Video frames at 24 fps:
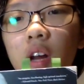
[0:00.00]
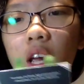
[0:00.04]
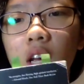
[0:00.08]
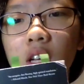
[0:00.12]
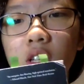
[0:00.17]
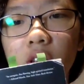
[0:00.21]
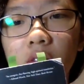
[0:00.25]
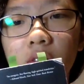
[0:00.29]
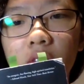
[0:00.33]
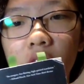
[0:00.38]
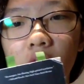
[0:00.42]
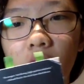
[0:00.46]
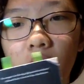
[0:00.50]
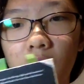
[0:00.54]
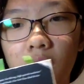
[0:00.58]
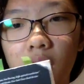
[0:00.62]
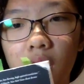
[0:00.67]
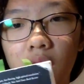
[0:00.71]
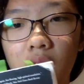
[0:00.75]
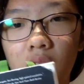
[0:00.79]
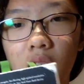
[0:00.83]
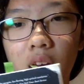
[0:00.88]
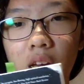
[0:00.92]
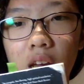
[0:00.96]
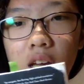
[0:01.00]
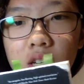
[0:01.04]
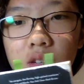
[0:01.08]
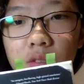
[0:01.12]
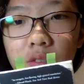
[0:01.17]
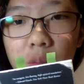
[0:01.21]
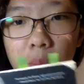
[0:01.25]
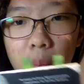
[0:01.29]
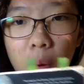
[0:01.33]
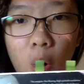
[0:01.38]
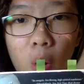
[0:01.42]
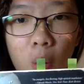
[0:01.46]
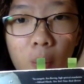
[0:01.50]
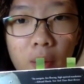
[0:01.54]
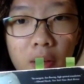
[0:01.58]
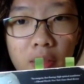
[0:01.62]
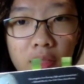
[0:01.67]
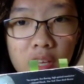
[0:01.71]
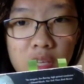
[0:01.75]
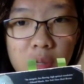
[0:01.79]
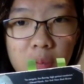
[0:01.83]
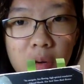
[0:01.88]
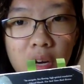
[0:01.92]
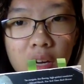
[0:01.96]
each of the poem in
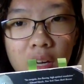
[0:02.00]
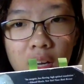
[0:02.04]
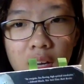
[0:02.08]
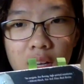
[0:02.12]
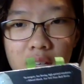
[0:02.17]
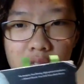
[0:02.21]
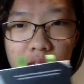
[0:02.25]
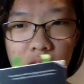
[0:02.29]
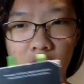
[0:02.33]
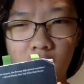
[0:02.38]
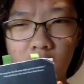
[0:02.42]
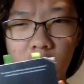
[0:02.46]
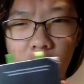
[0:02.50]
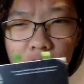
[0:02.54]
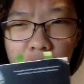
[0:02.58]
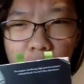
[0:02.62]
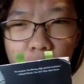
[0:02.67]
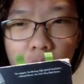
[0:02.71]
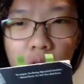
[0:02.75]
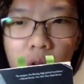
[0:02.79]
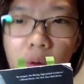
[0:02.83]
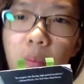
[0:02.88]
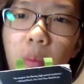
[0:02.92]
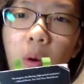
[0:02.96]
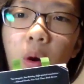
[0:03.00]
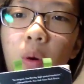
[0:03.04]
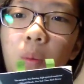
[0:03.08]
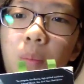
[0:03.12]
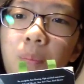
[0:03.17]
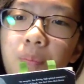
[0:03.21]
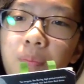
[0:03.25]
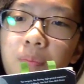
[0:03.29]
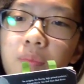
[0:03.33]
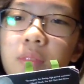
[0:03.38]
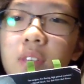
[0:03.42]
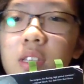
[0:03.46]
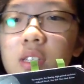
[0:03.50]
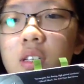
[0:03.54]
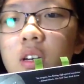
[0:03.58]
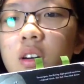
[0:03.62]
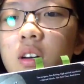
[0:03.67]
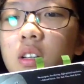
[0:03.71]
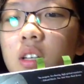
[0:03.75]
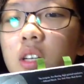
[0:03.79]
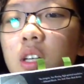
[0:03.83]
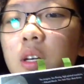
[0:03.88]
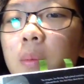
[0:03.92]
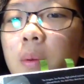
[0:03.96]
this book, because there are 4 poems. So
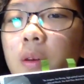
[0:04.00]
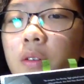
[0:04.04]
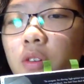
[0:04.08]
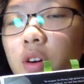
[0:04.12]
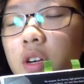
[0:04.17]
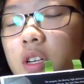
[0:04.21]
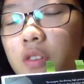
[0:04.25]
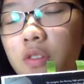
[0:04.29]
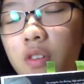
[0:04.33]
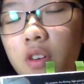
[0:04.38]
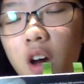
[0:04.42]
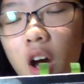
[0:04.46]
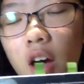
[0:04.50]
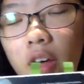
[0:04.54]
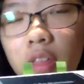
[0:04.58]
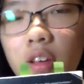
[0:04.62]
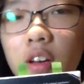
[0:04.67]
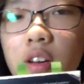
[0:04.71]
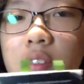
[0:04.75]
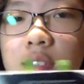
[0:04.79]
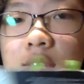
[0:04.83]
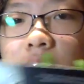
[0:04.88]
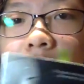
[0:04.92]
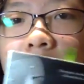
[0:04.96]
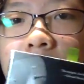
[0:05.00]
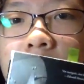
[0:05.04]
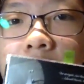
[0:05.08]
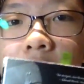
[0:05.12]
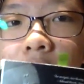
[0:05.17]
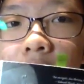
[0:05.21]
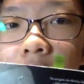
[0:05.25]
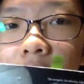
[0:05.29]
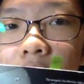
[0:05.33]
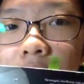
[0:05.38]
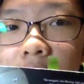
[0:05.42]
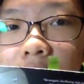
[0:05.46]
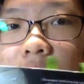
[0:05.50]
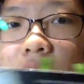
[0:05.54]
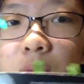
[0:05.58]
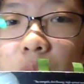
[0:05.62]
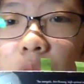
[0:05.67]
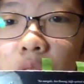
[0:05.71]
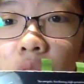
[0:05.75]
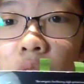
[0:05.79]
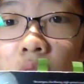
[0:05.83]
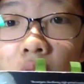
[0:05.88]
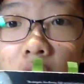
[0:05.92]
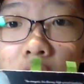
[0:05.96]
it could be 4 different authors. Since
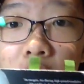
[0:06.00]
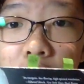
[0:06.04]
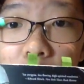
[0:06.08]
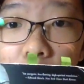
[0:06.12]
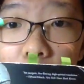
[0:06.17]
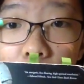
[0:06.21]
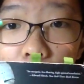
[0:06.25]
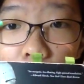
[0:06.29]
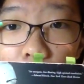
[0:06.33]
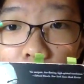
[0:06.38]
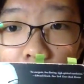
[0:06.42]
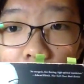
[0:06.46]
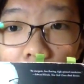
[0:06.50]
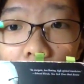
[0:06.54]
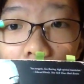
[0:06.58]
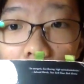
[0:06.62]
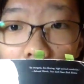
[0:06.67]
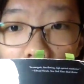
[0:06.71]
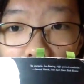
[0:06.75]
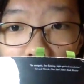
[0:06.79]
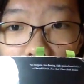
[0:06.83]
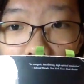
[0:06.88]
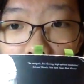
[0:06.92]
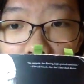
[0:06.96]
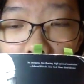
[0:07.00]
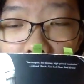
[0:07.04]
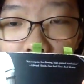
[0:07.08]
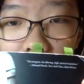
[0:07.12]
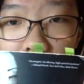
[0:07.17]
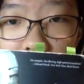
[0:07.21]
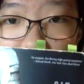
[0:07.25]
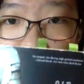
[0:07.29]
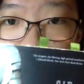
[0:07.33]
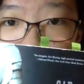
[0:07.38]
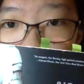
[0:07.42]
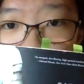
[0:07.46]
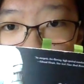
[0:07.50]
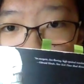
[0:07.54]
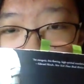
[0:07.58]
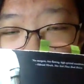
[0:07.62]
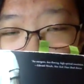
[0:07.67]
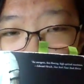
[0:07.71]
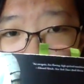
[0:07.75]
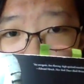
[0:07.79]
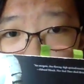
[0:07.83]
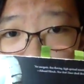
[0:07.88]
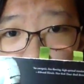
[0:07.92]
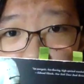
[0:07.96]
we do not know who the author is,
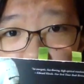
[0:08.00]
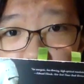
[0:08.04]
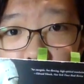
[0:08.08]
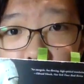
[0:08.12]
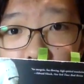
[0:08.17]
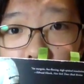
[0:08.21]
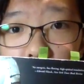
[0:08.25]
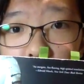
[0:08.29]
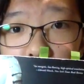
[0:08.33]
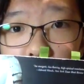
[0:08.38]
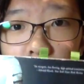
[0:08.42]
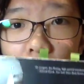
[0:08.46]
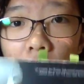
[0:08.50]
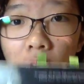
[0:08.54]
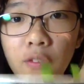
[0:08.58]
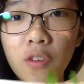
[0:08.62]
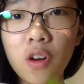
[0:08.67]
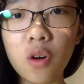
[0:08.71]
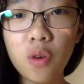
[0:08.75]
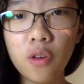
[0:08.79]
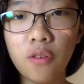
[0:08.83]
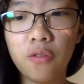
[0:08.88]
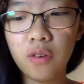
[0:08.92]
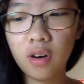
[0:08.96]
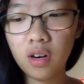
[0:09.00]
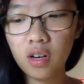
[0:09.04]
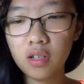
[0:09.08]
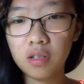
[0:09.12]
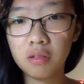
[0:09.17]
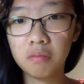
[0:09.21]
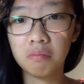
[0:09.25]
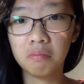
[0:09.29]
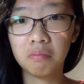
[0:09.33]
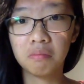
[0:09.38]
we often refer